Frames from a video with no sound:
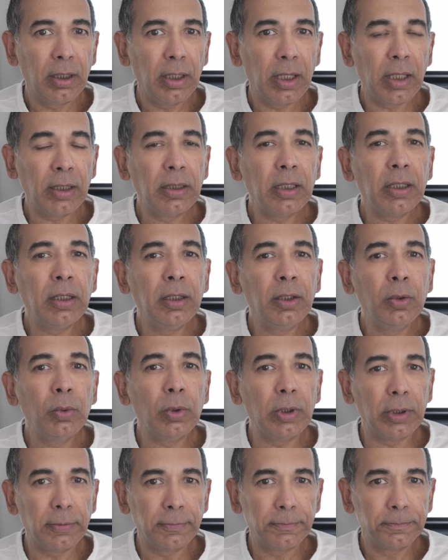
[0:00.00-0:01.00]
and then do
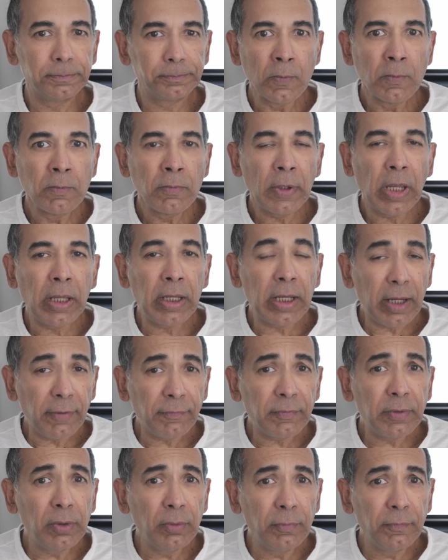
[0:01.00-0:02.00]
it. And
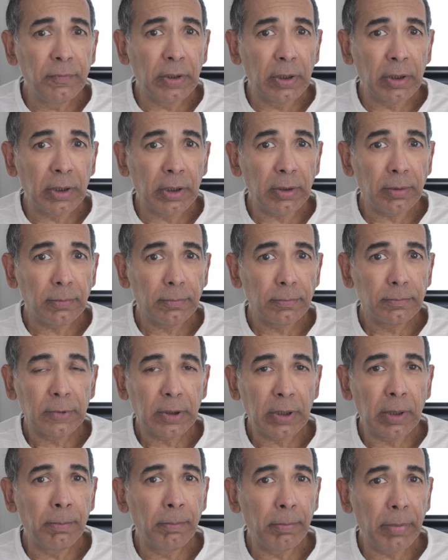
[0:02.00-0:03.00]
after you've done it,
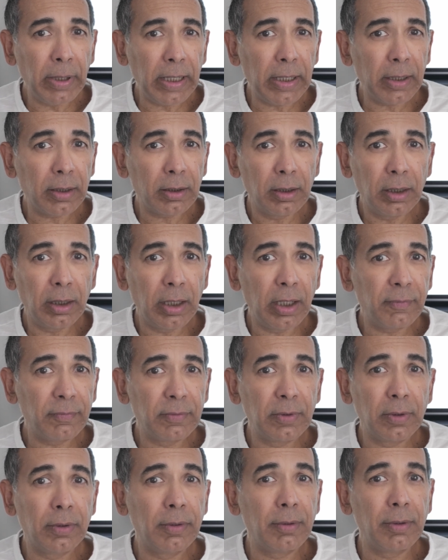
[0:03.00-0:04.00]
come back
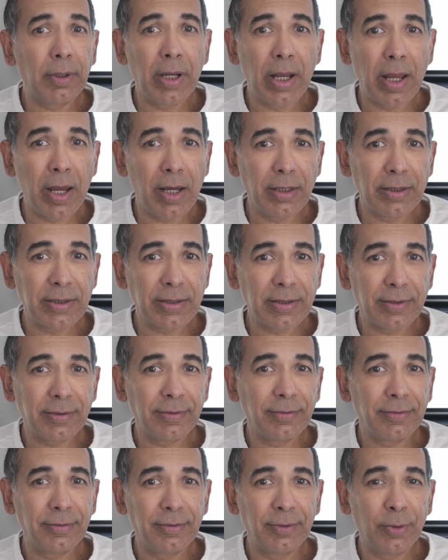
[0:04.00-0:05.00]
after 3 days.
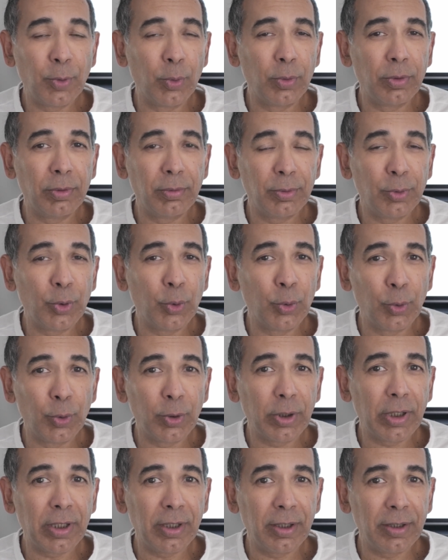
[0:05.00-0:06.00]
Don't
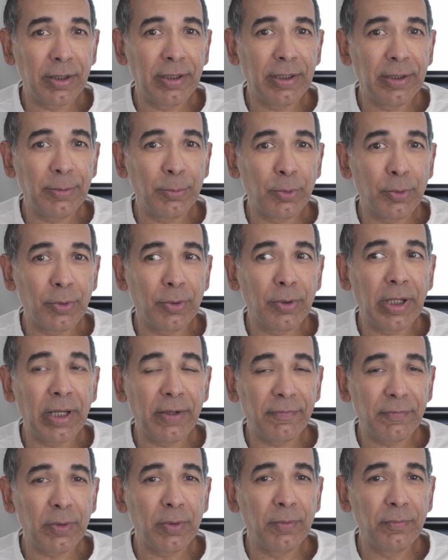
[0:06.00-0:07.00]
look at it anymore.
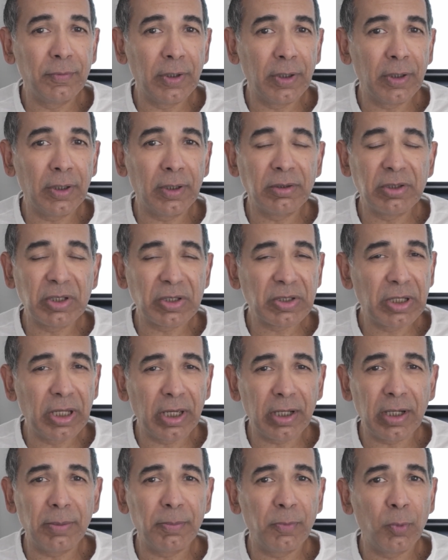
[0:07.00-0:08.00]
After you've done it, just
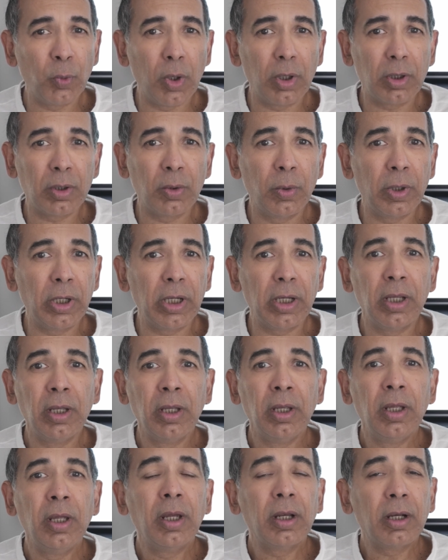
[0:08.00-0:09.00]
get up, walk away,
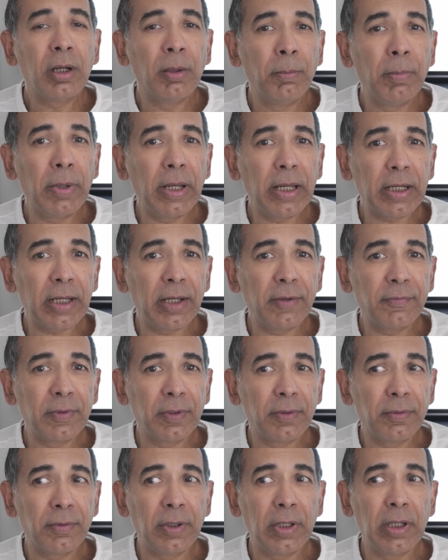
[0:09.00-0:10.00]
come back
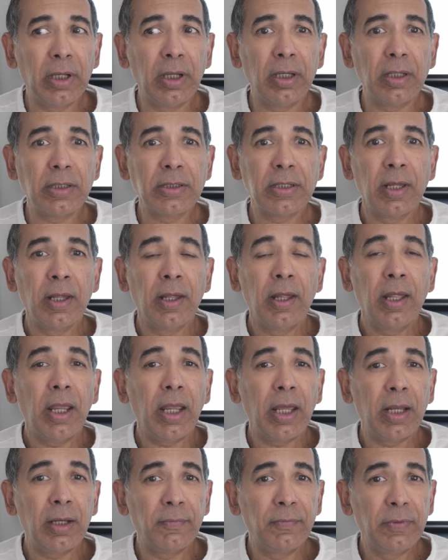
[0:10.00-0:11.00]
after 3 days.
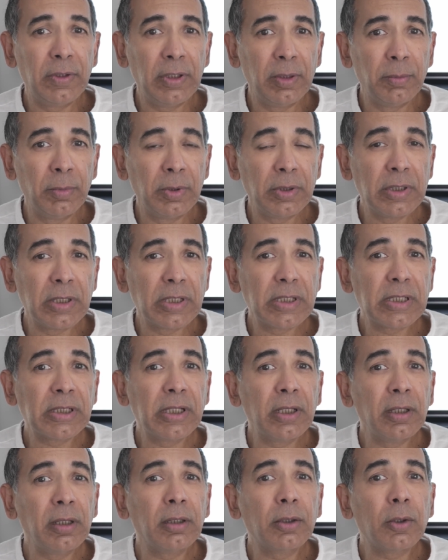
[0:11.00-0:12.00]
And if the image is
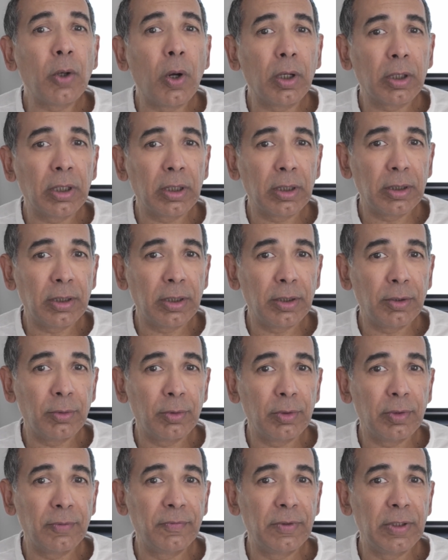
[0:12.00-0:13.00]
still talking to you,
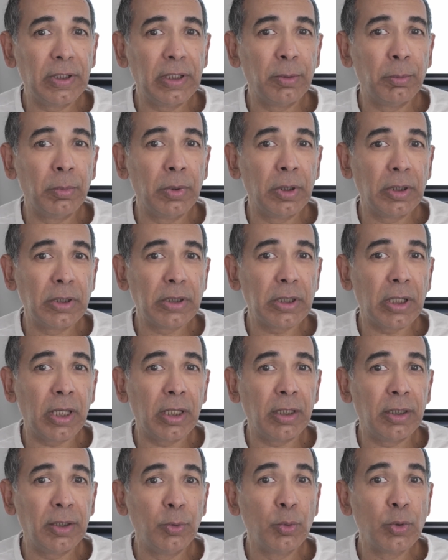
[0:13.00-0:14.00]
if the image
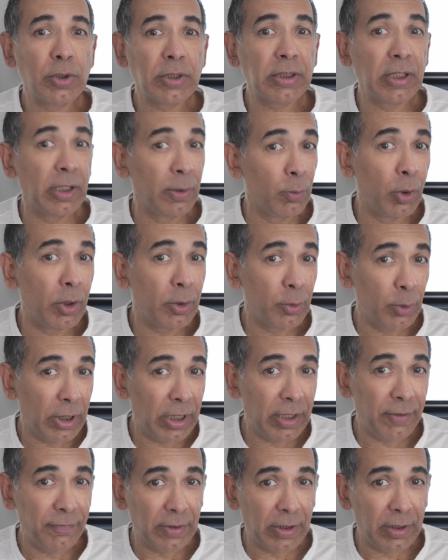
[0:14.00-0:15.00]
and you still want to
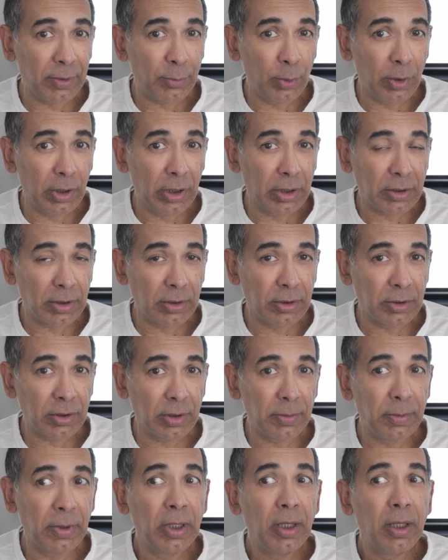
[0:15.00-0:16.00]
have that
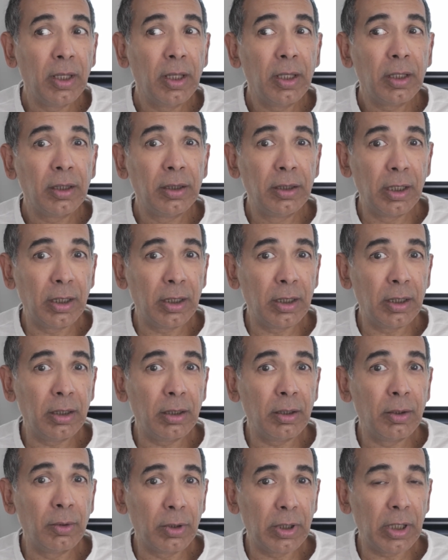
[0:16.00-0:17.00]
relationship, then
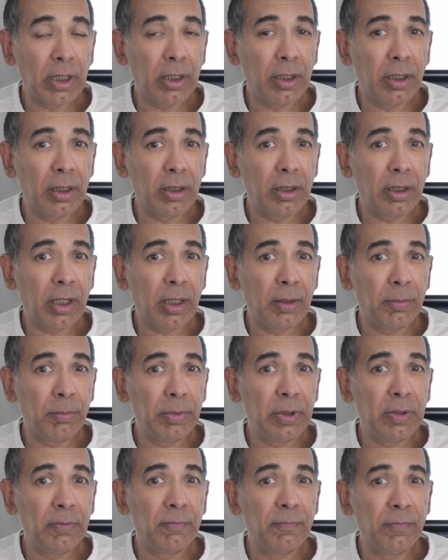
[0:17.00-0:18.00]
look at it and
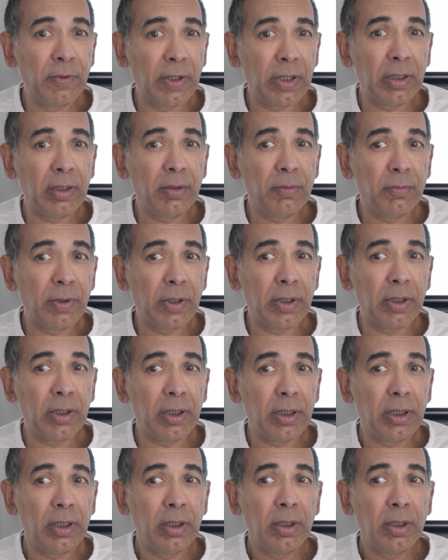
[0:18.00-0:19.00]
be very, very